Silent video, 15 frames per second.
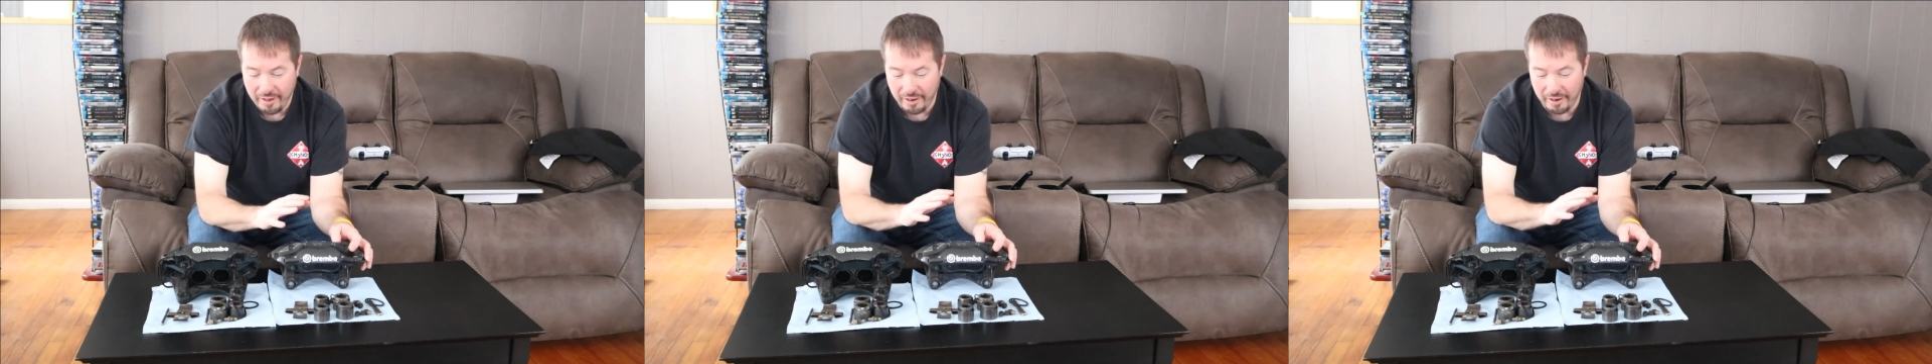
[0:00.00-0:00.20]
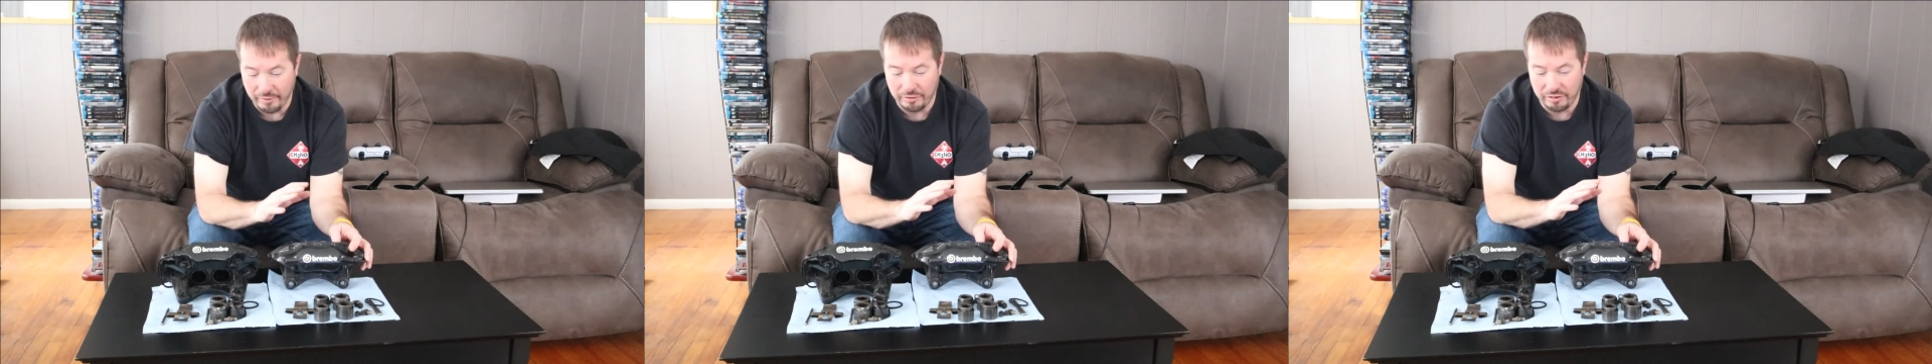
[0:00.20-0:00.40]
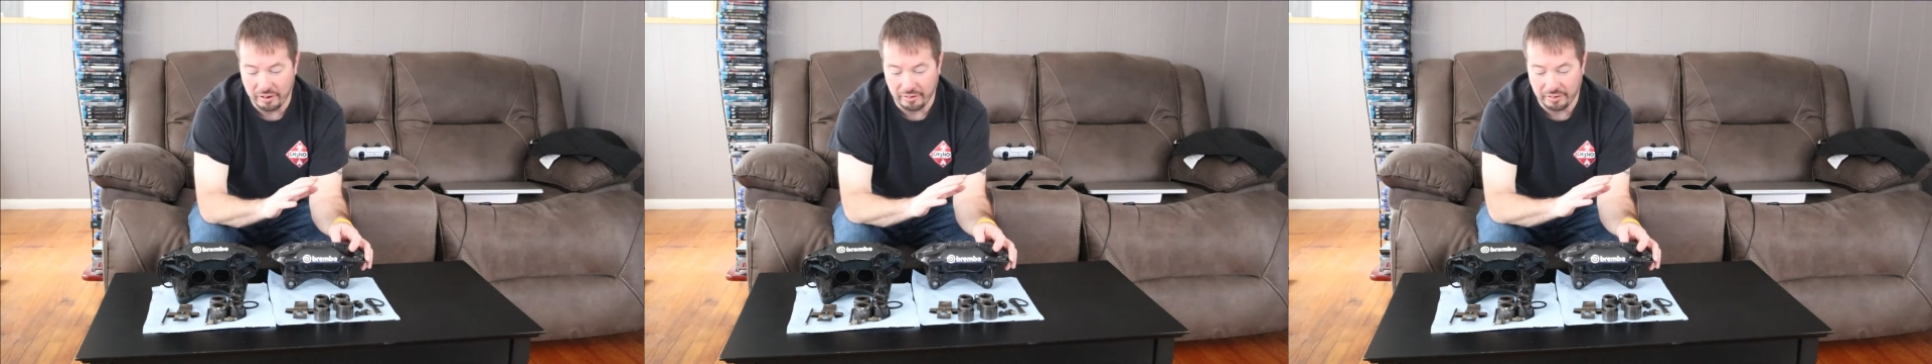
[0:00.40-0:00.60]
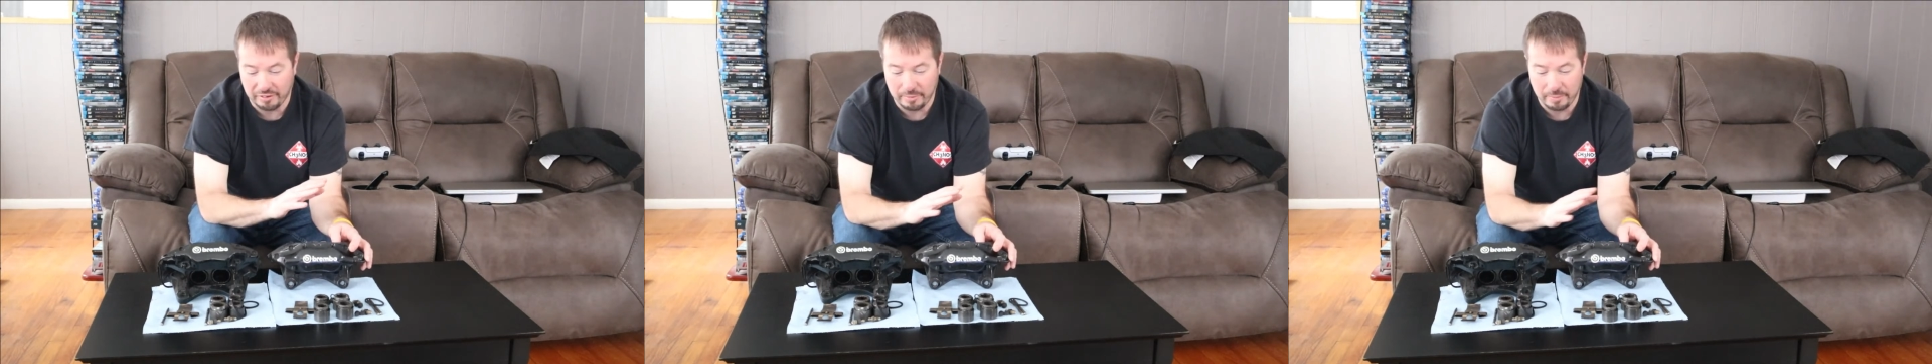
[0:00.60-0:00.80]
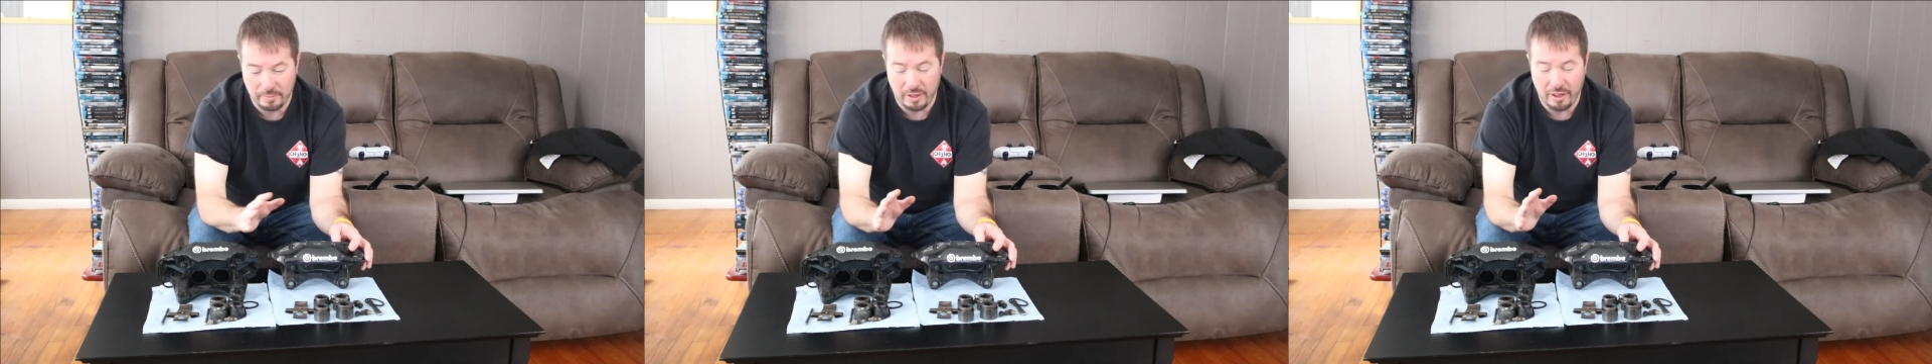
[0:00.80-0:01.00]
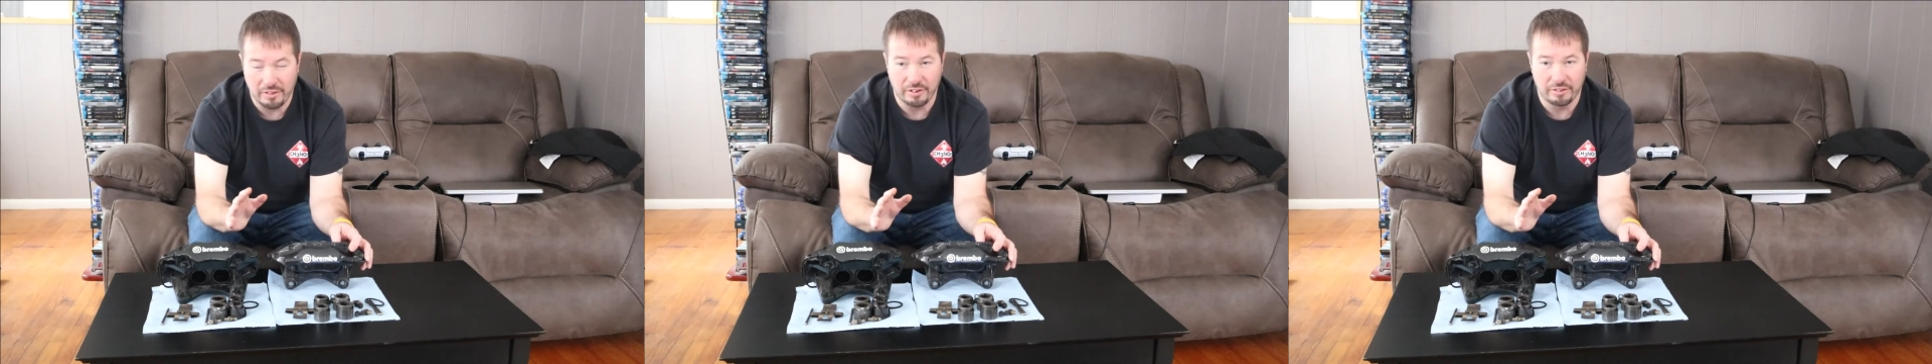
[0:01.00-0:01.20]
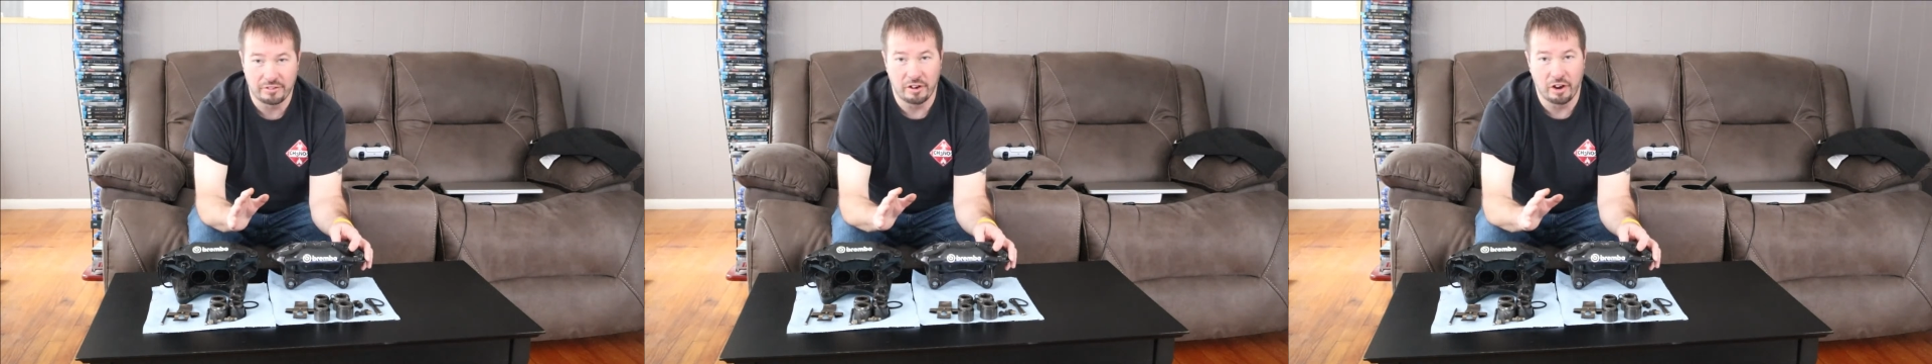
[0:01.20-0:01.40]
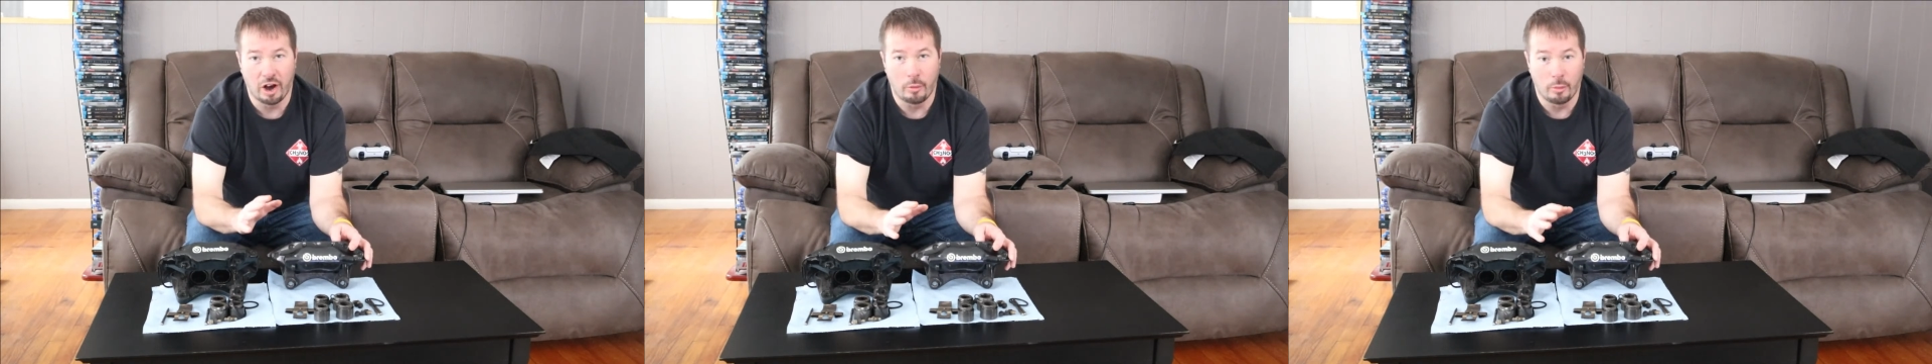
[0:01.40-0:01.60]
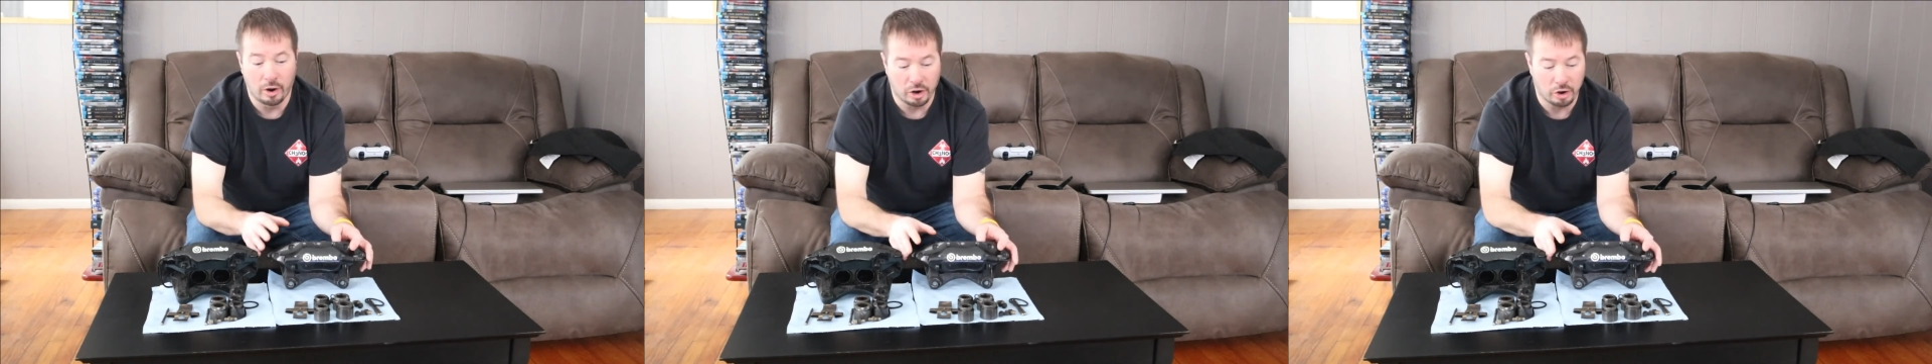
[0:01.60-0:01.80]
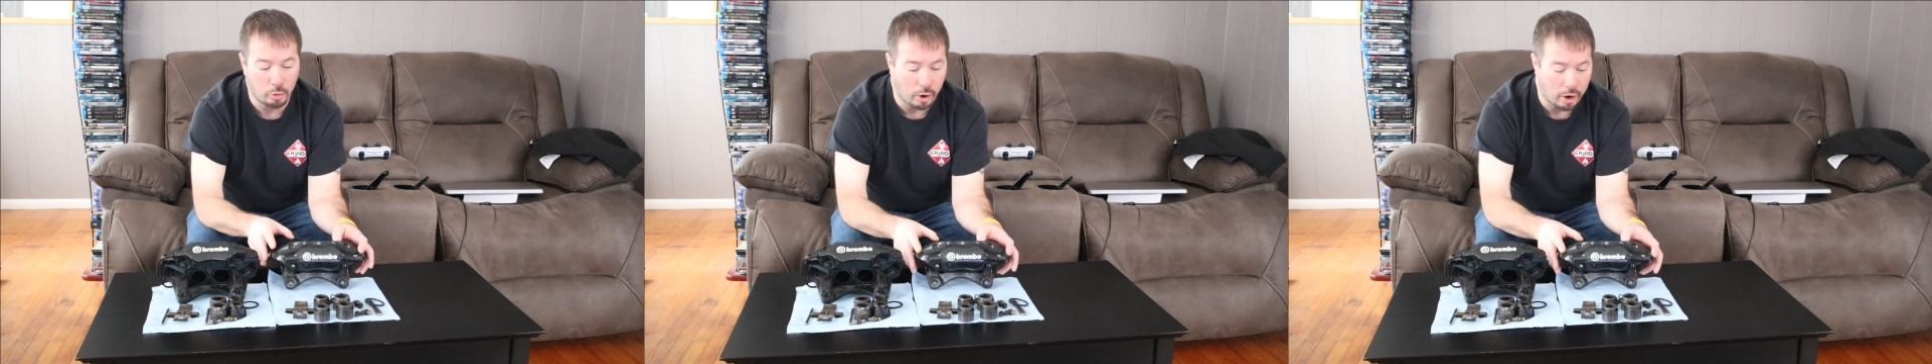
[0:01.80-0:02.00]
of it just did not
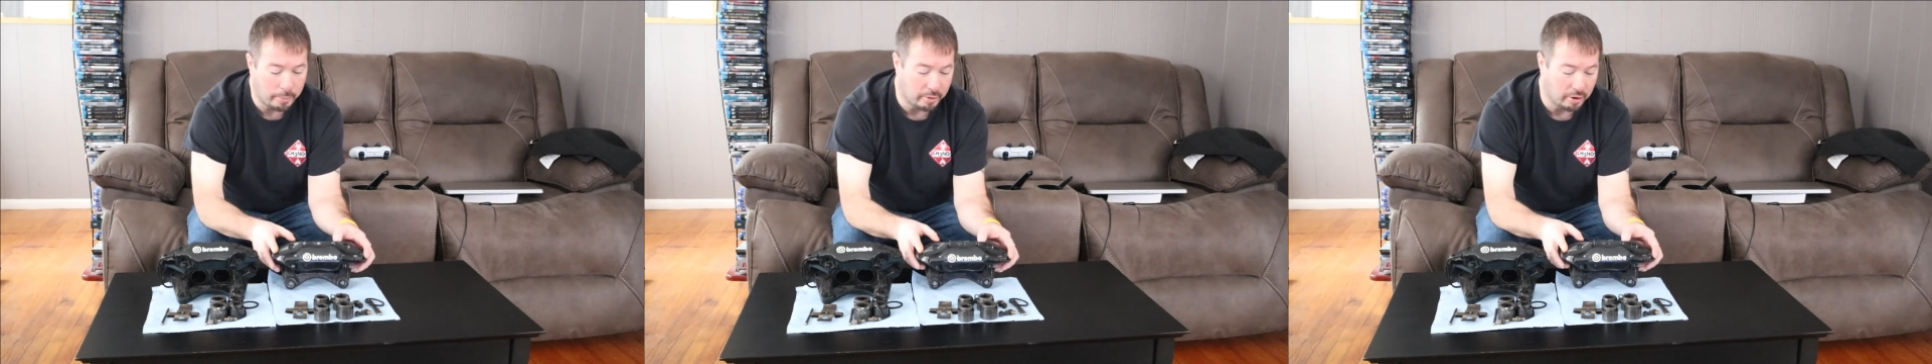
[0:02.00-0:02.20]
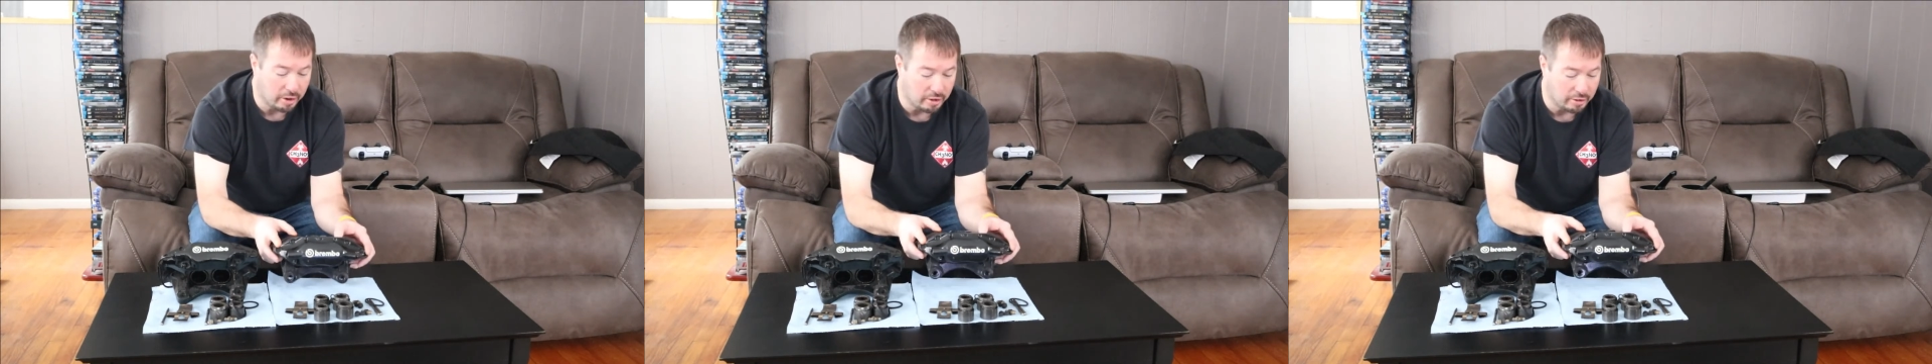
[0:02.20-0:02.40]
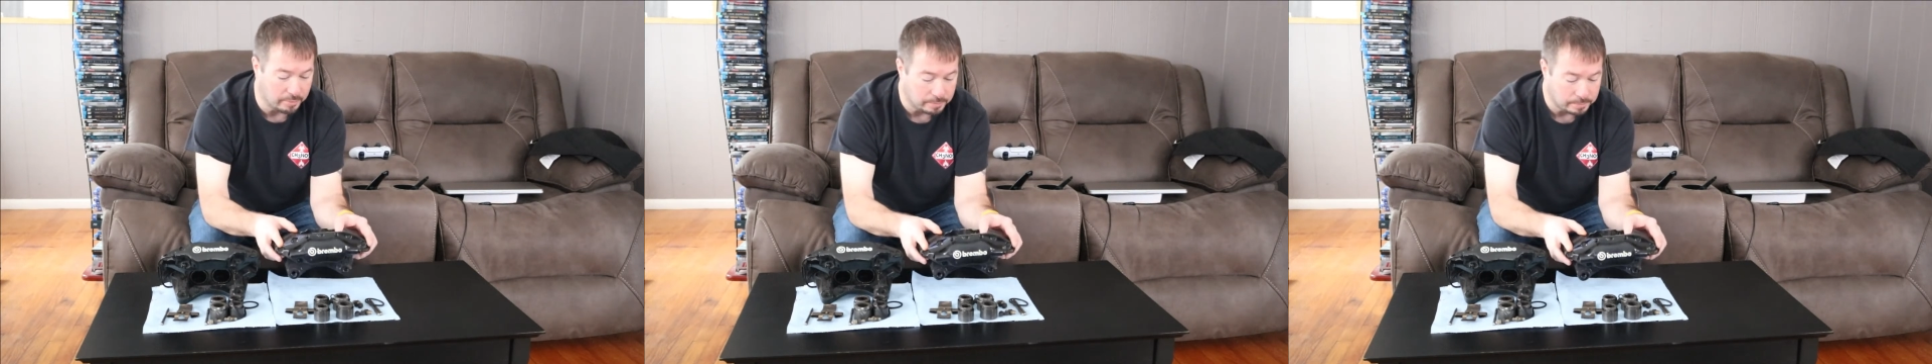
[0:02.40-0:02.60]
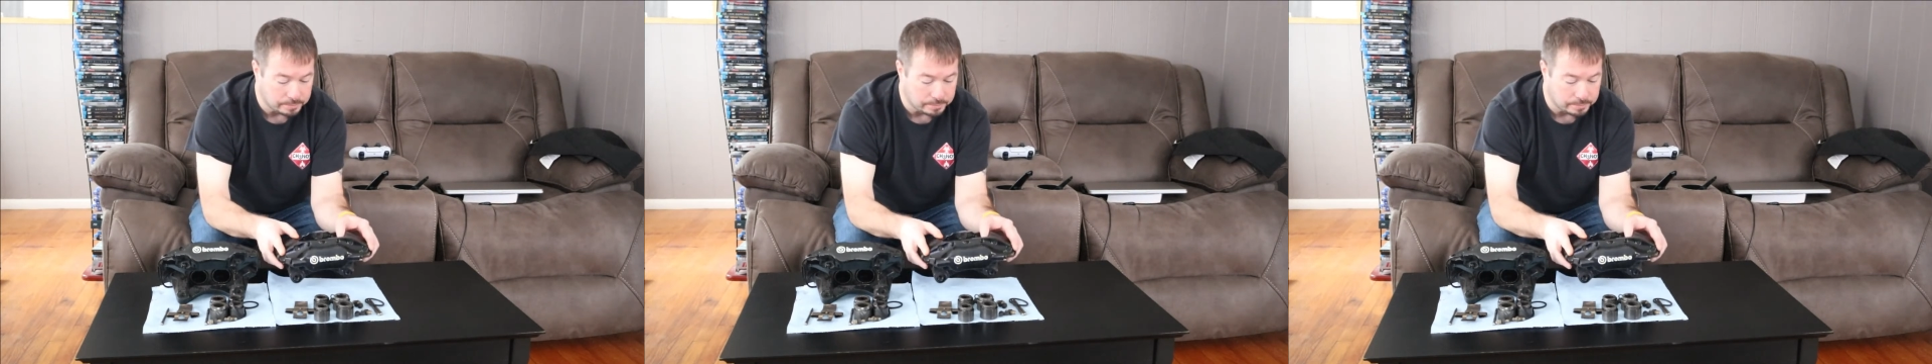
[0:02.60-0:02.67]
want to cooperate.